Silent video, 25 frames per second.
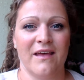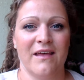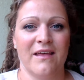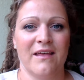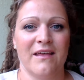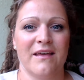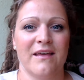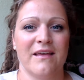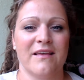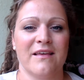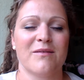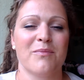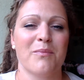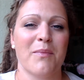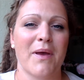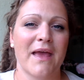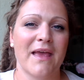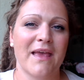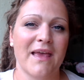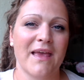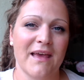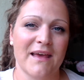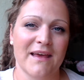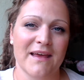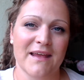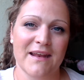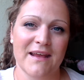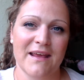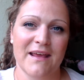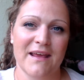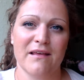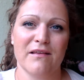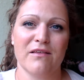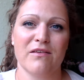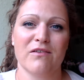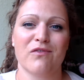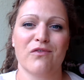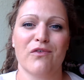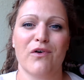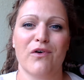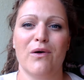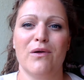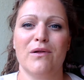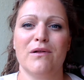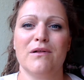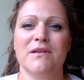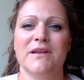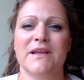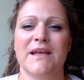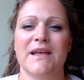He's making it his
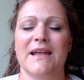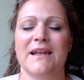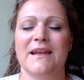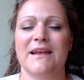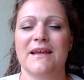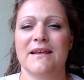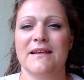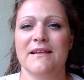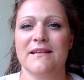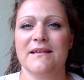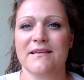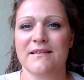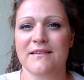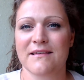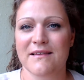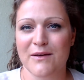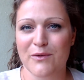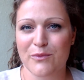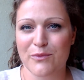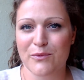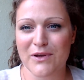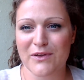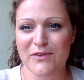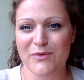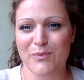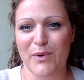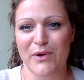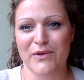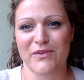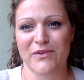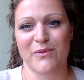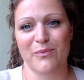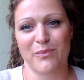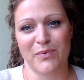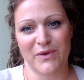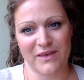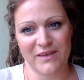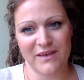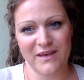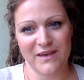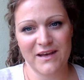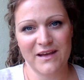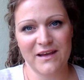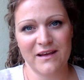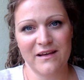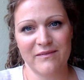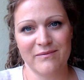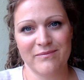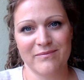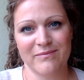fault and his
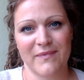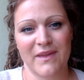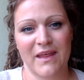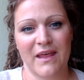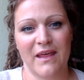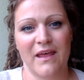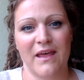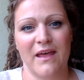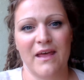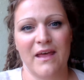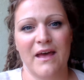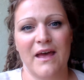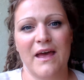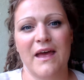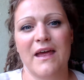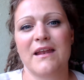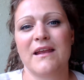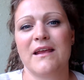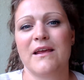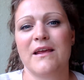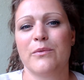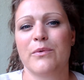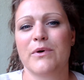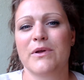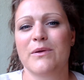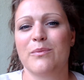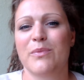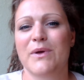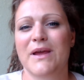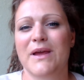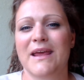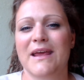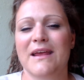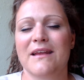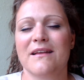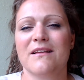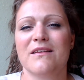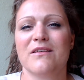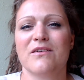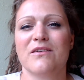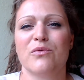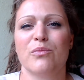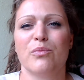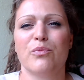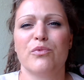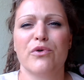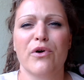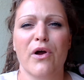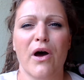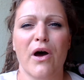responsibility, and he will begin to
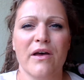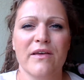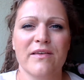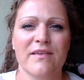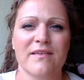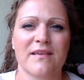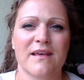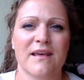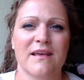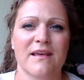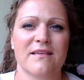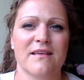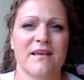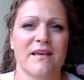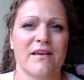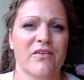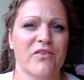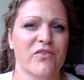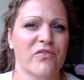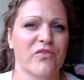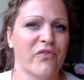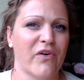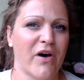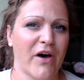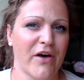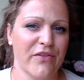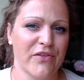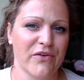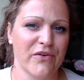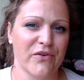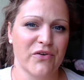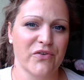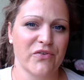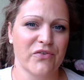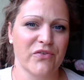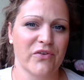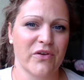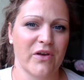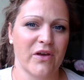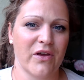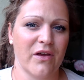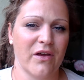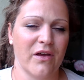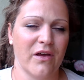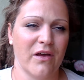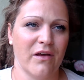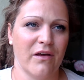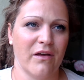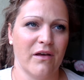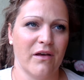process his father's
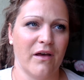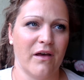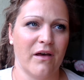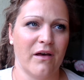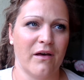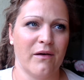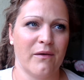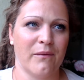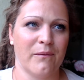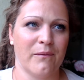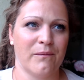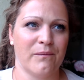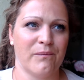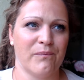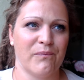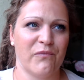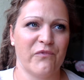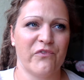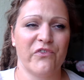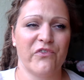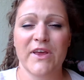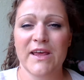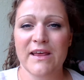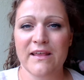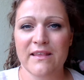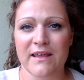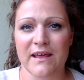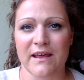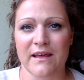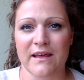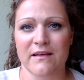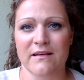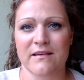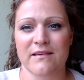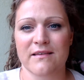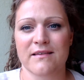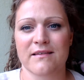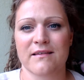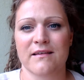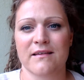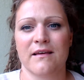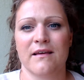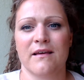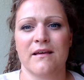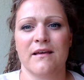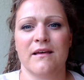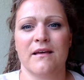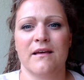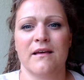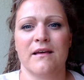feelings
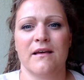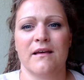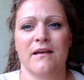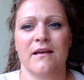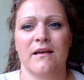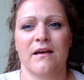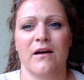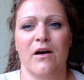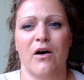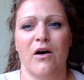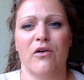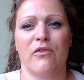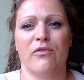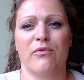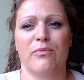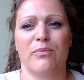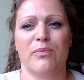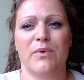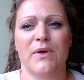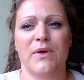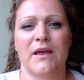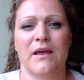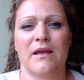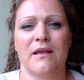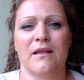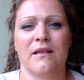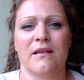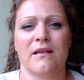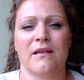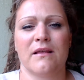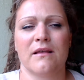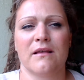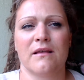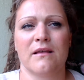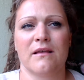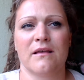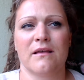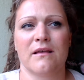of being